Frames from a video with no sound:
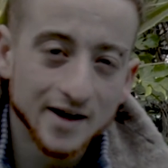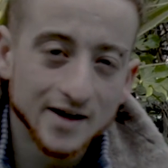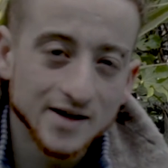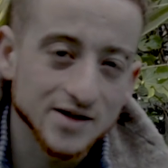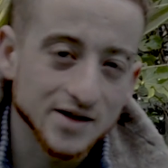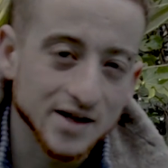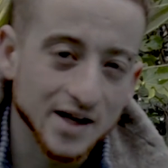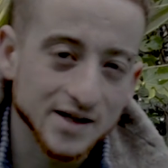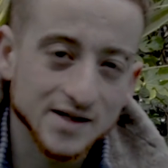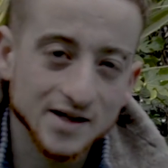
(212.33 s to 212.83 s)

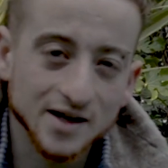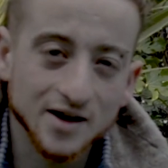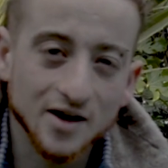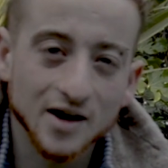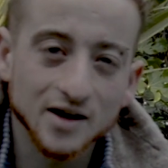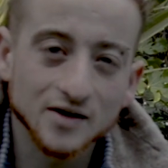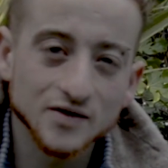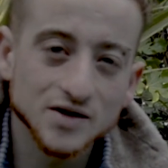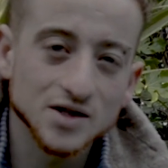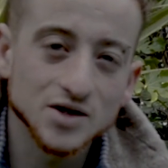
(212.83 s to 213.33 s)
So that's the
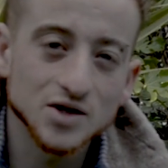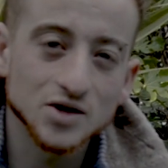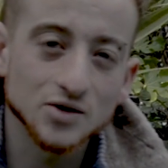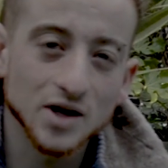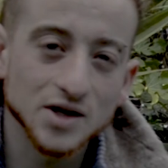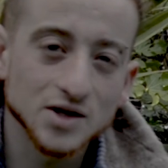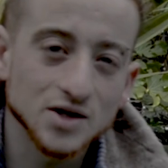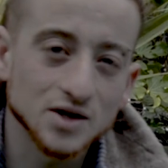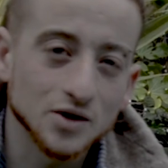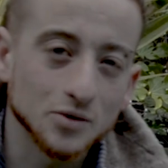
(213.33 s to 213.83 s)
kind of
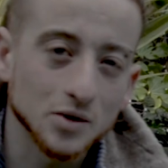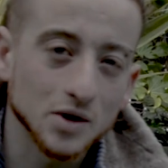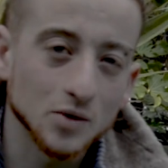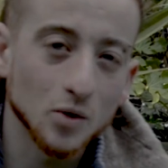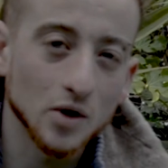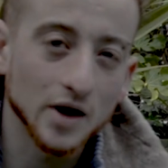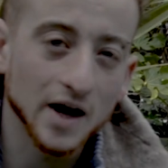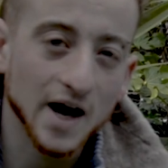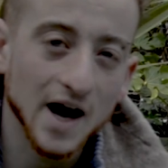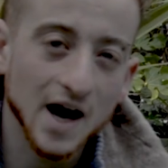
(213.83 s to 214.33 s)
situation that we
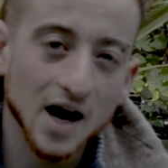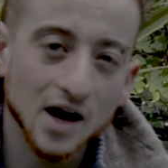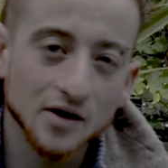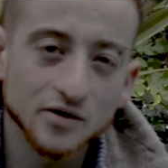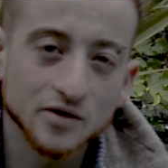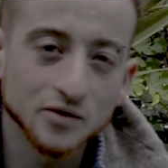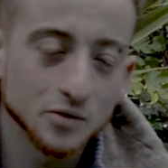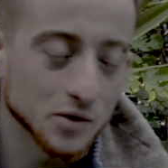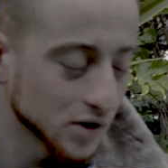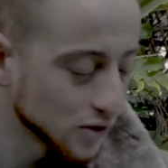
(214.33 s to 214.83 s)
want to
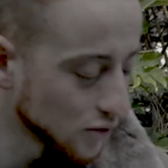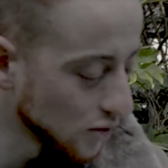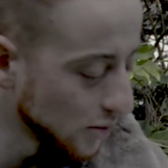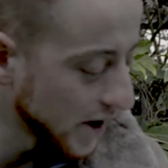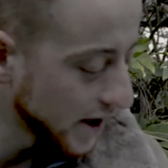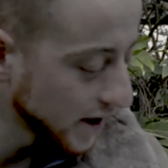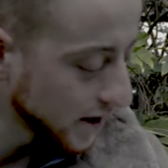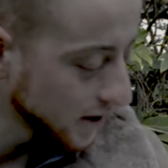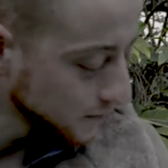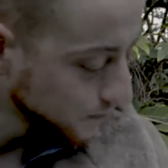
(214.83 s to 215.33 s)
have with the
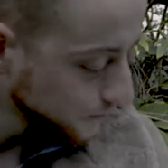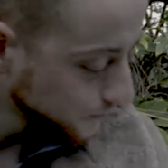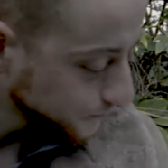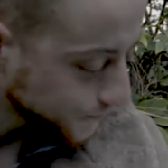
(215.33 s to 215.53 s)
rebellion.